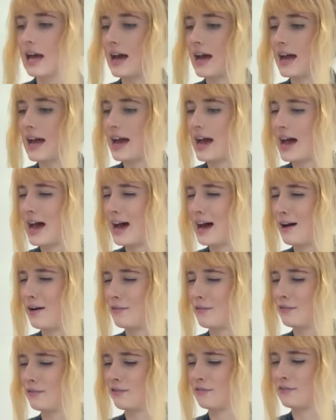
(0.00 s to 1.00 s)
I
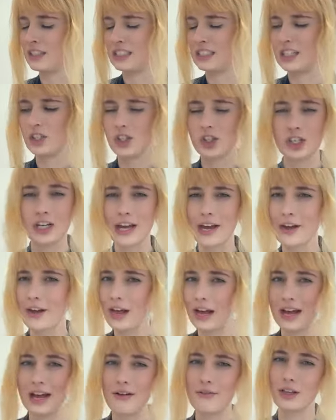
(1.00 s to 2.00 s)
have vintage Chanel,
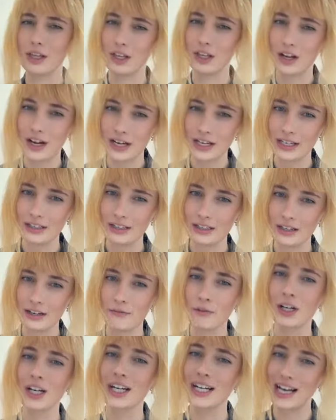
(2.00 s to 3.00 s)
I have a lot
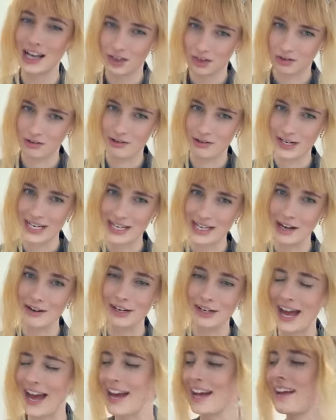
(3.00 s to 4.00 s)
and we're going to get through it,
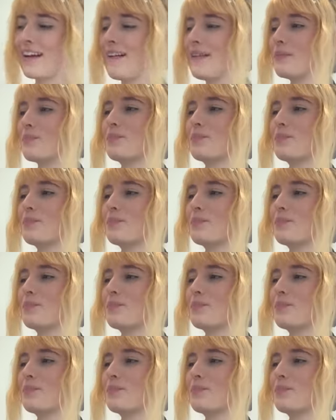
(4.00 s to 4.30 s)
okay?